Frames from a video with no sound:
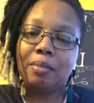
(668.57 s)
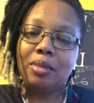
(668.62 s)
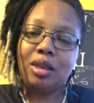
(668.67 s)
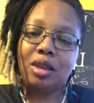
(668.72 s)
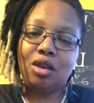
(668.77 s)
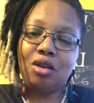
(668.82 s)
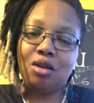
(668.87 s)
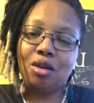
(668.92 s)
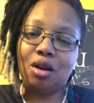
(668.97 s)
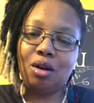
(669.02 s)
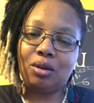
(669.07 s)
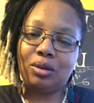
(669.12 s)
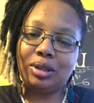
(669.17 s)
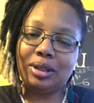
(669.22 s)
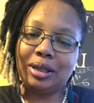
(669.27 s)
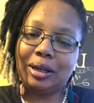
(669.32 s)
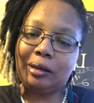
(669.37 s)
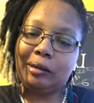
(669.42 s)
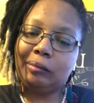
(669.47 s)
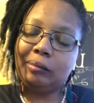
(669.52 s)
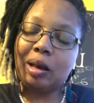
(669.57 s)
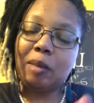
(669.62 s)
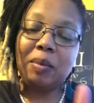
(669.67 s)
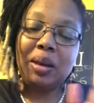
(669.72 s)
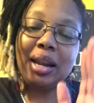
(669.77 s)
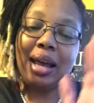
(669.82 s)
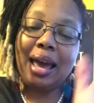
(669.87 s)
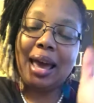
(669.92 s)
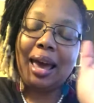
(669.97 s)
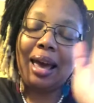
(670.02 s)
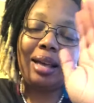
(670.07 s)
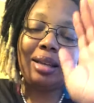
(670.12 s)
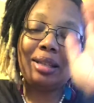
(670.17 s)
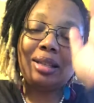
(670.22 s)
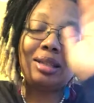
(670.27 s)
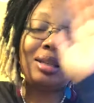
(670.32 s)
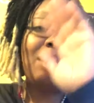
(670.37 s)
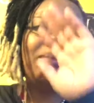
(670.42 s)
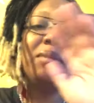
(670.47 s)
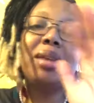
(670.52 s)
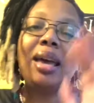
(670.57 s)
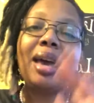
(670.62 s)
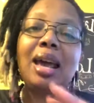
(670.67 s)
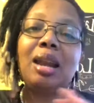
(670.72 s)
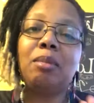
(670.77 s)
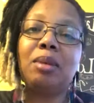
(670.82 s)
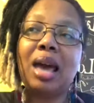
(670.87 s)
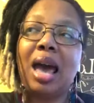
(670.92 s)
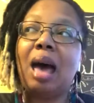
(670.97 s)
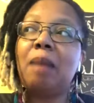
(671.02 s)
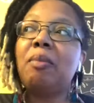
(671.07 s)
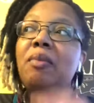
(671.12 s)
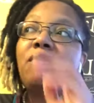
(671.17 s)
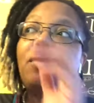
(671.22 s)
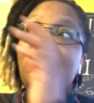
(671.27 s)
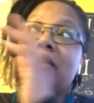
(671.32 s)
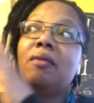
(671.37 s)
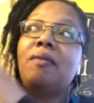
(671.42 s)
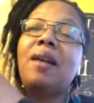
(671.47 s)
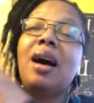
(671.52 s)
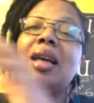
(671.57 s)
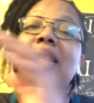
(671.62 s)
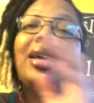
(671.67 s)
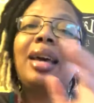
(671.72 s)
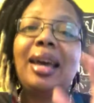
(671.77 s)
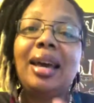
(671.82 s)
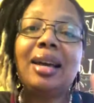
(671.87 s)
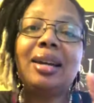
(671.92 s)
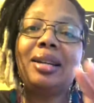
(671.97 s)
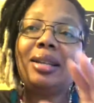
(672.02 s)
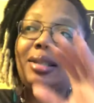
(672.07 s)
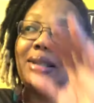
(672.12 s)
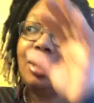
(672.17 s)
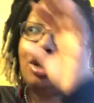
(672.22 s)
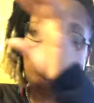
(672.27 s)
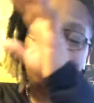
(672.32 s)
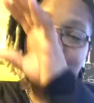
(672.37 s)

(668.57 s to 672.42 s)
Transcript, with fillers: You know, so I mean it had something had to be happening for the father and the son to